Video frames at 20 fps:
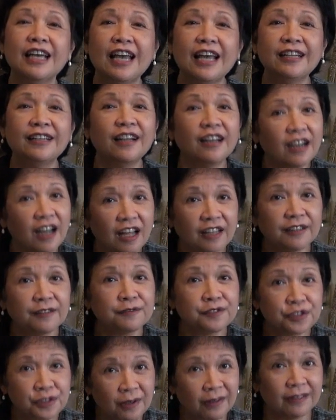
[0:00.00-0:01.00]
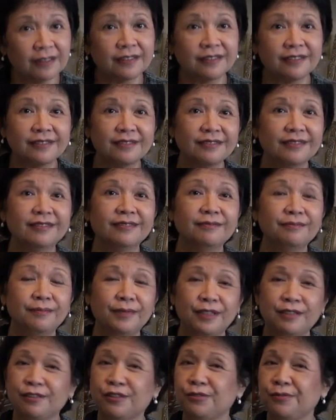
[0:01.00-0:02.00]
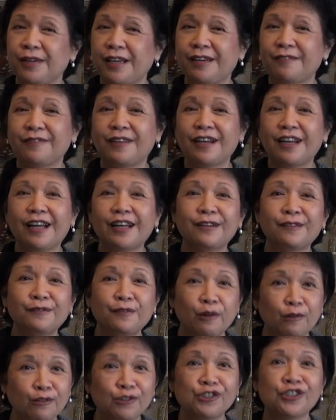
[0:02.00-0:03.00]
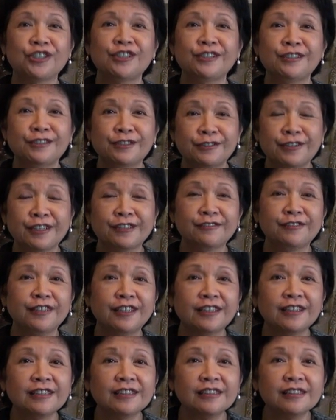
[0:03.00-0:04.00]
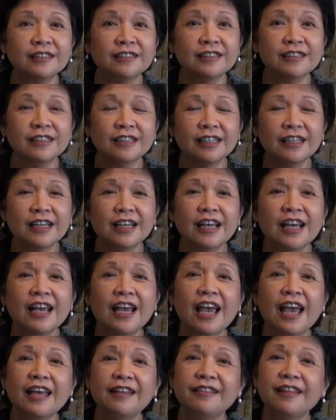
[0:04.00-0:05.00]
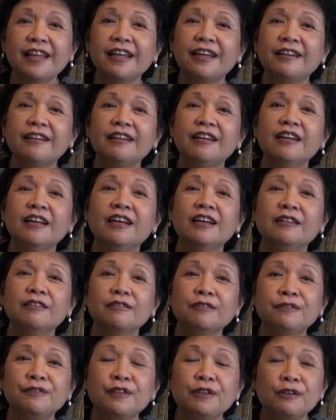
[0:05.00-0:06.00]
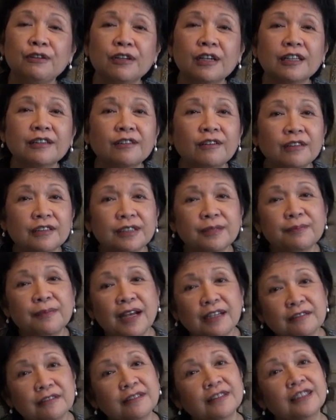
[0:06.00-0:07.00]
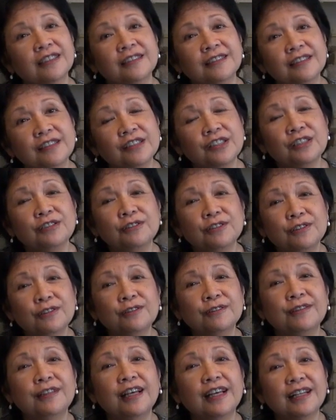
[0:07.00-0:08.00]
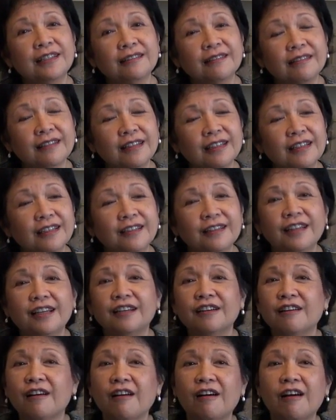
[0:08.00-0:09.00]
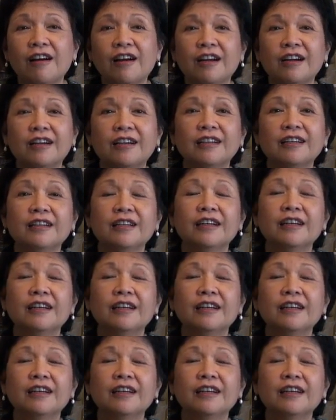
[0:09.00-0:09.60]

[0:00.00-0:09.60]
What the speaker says: and a lot of salt because we have a lot of ocean around us. And then if you look at all the mountains, you know that there are